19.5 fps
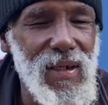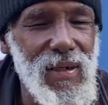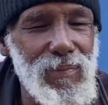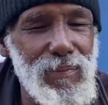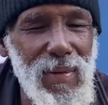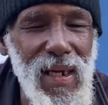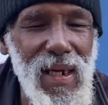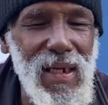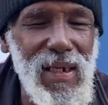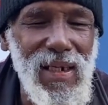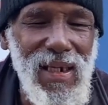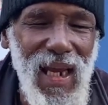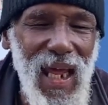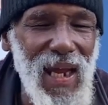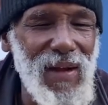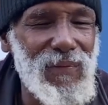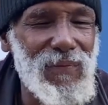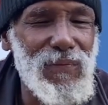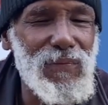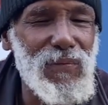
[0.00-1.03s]
man,
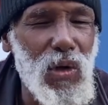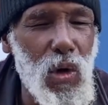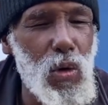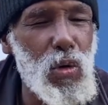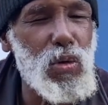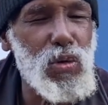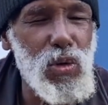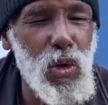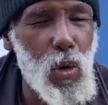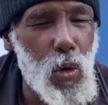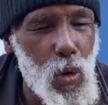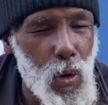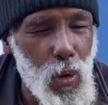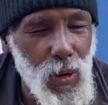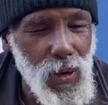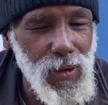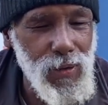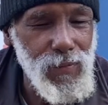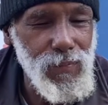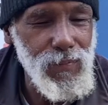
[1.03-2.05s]
life goes
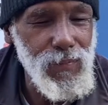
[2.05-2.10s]
on